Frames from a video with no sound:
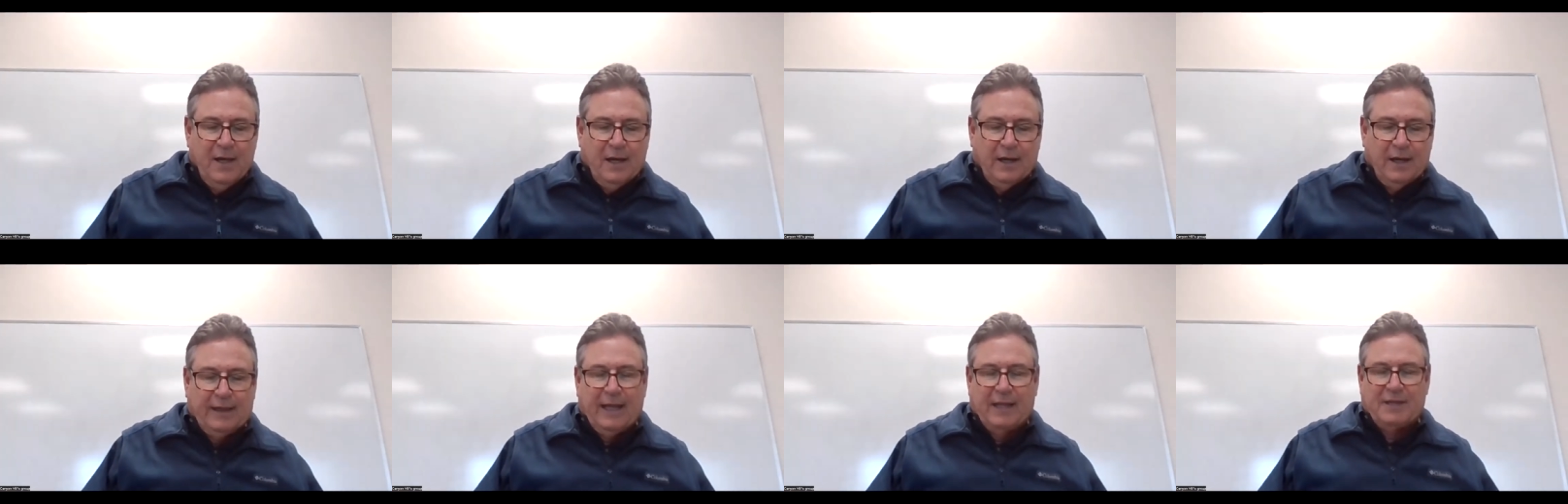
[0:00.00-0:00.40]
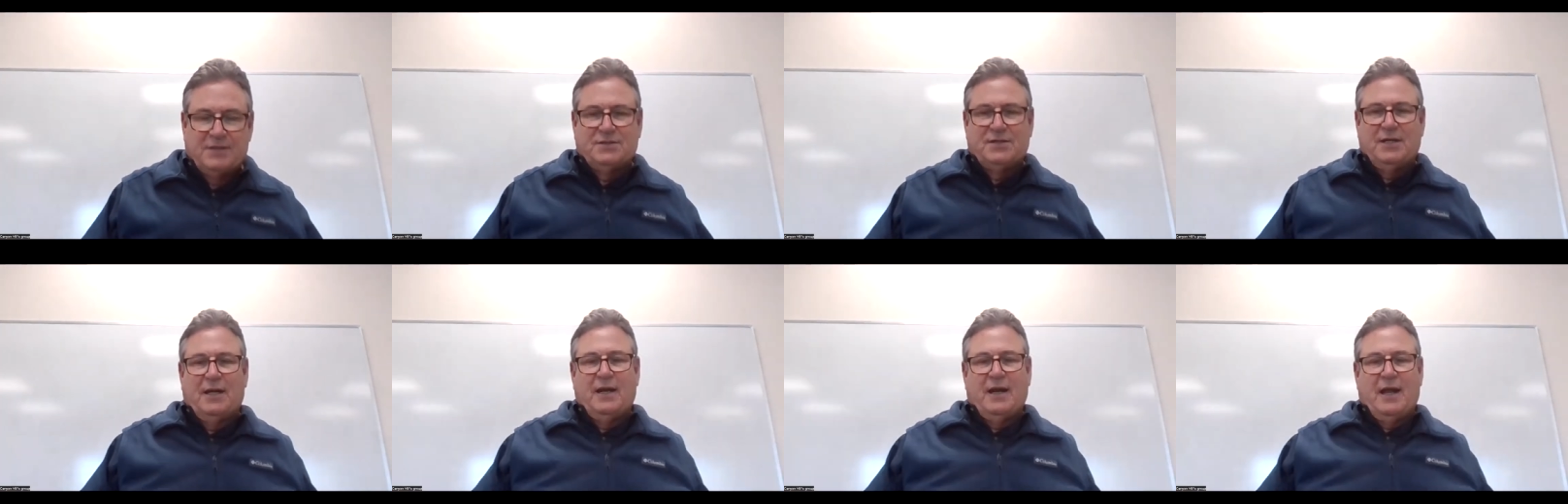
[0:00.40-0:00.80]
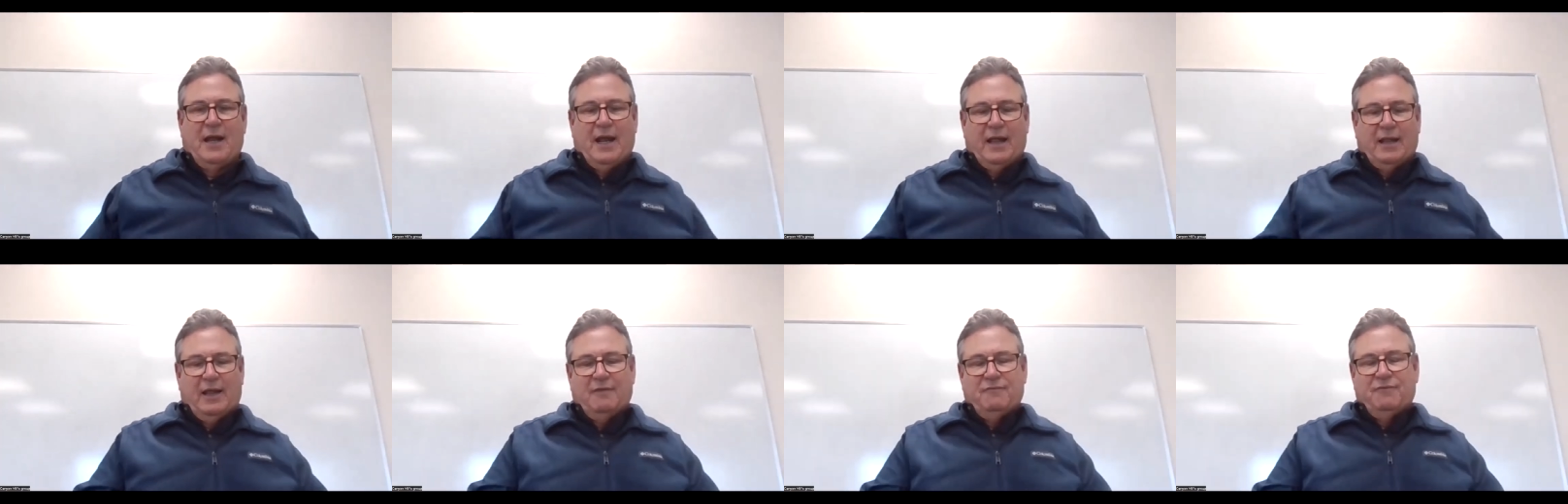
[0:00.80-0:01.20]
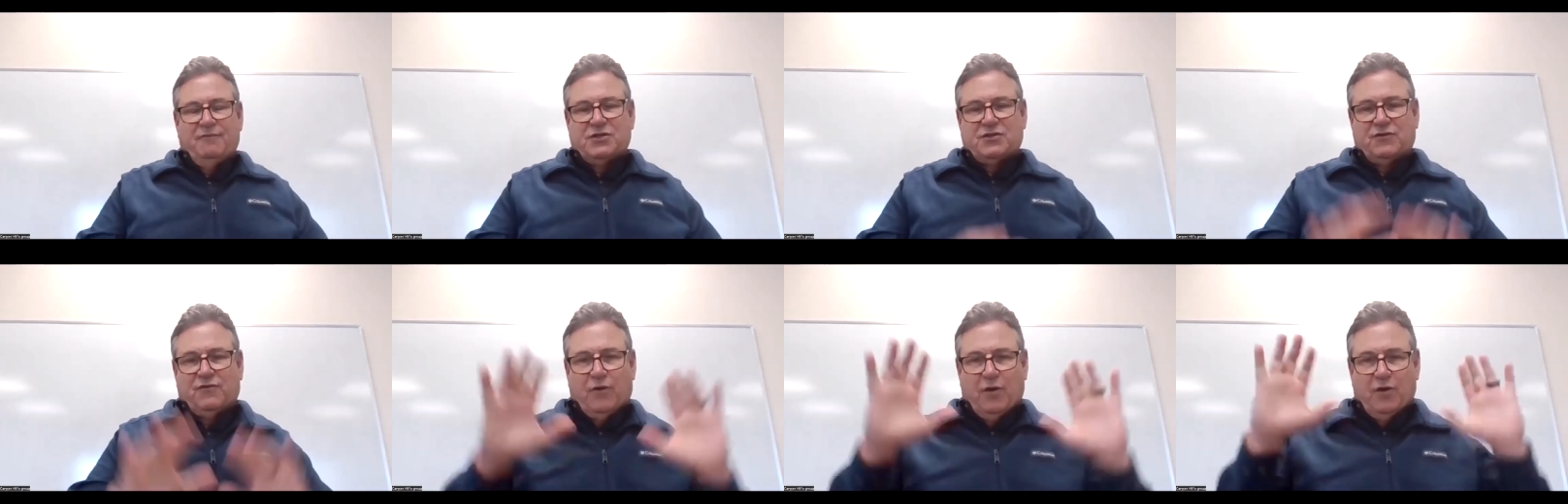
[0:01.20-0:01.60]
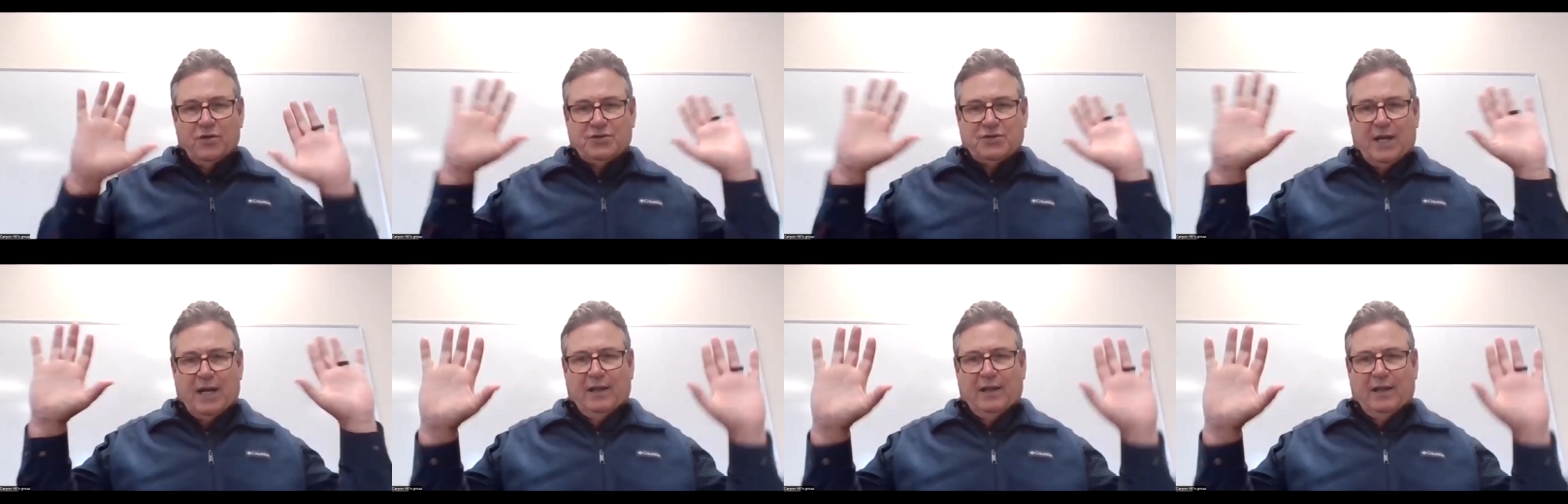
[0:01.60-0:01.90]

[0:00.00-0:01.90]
against it. And I love this verse.